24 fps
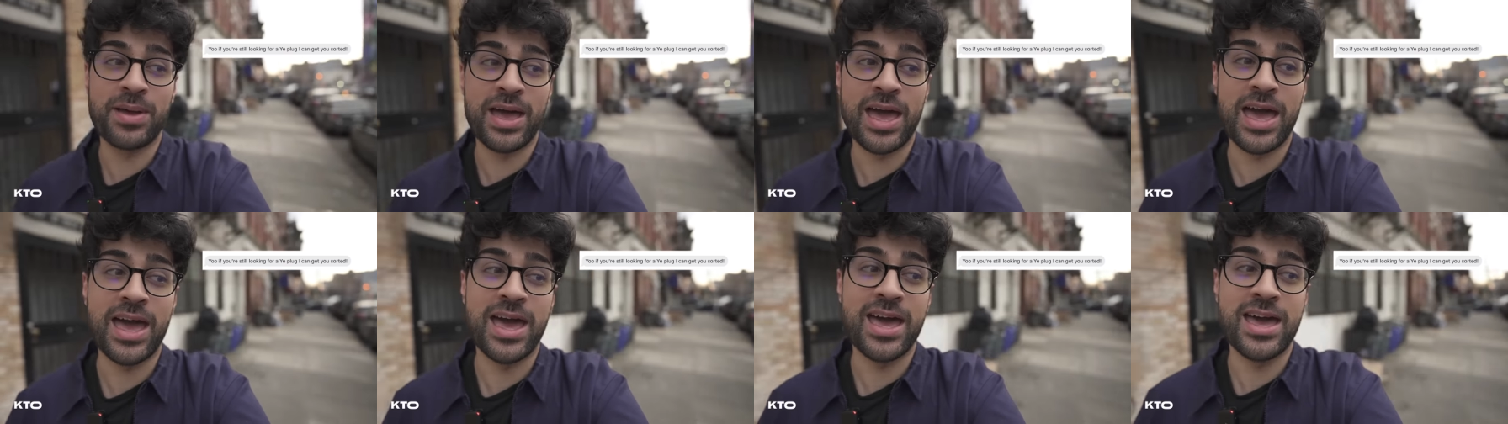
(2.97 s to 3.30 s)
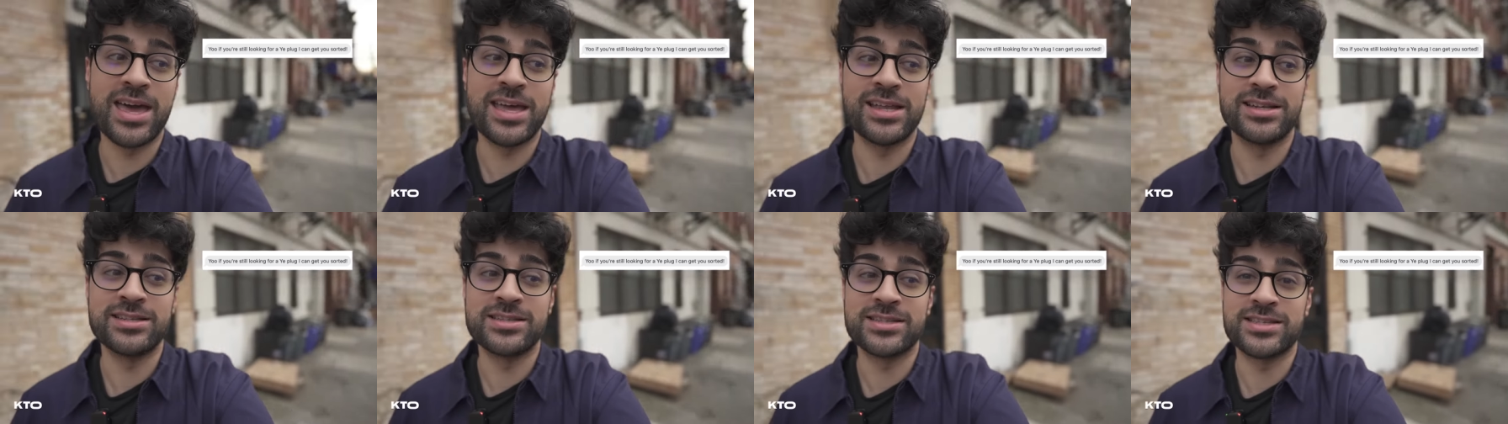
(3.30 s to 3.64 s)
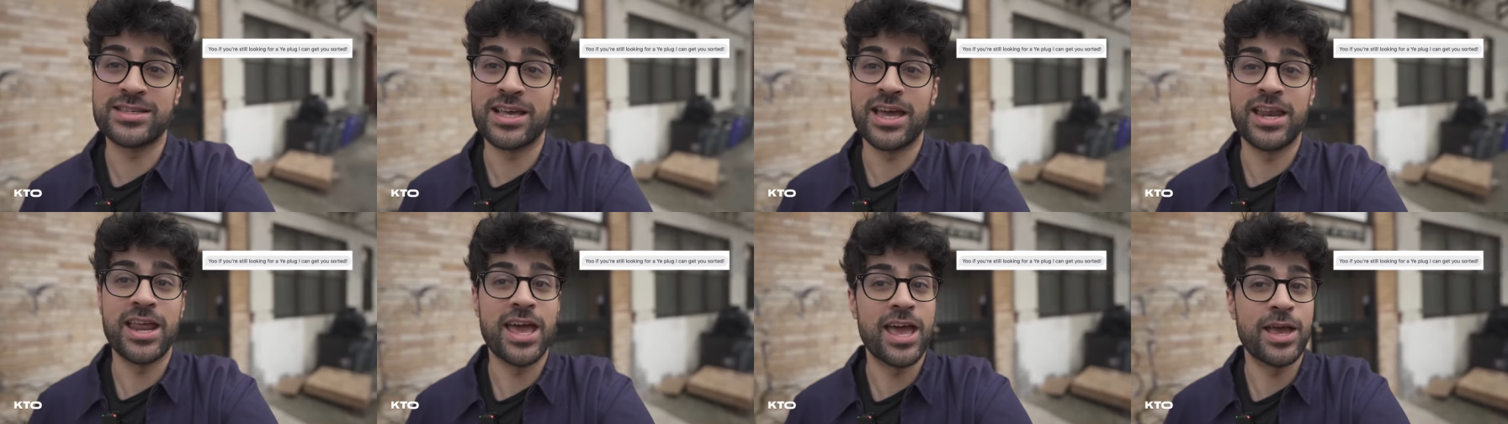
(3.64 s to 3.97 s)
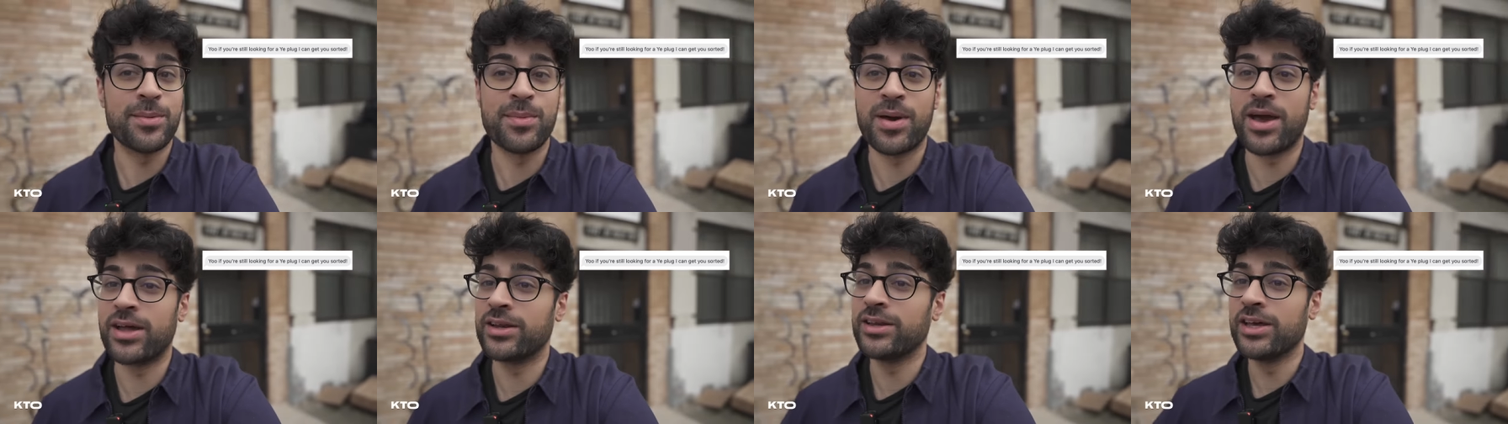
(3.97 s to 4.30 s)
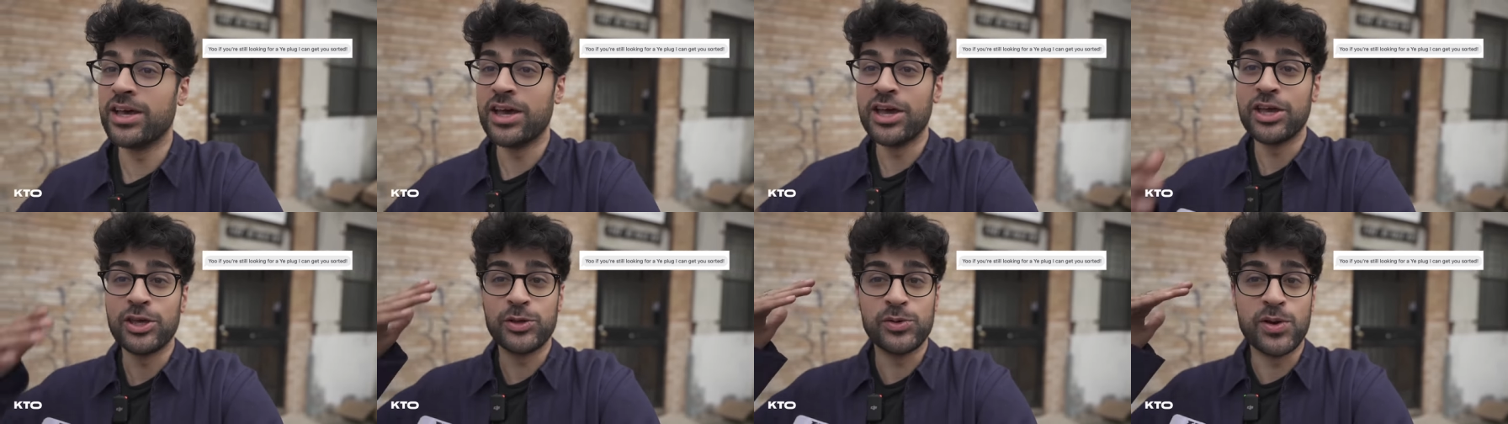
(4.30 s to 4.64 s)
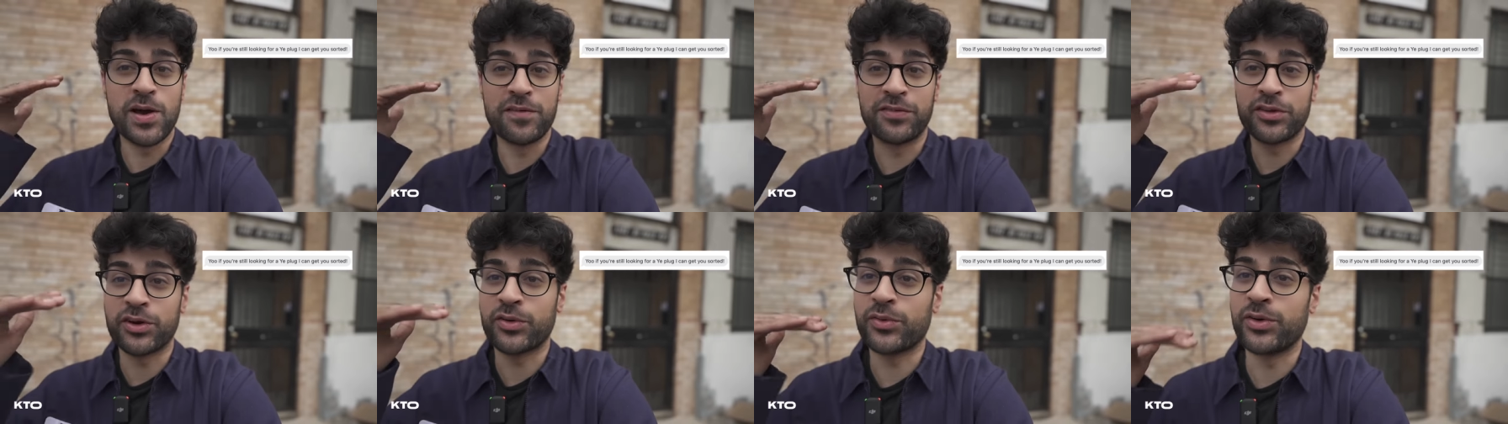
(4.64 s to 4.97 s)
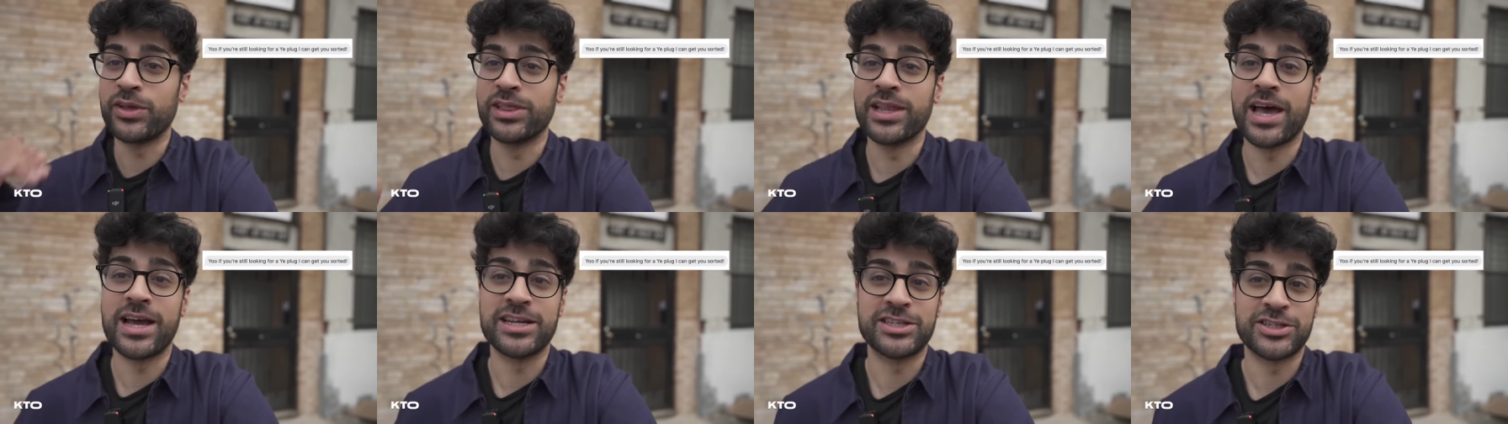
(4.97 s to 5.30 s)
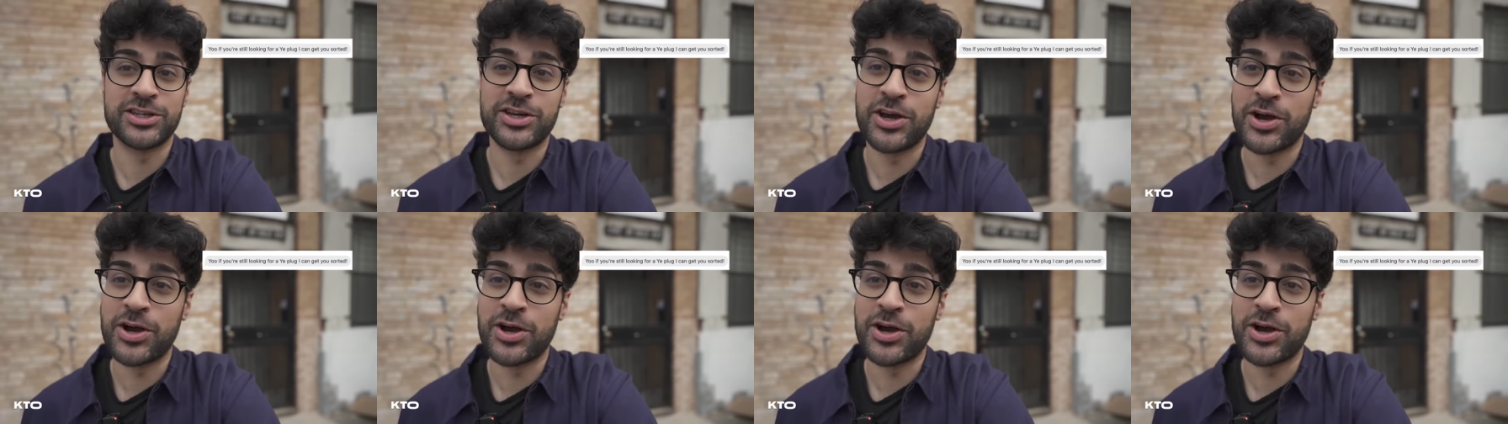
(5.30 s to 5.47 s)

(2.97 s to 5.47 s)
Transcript: and said, hey man, you have the green light to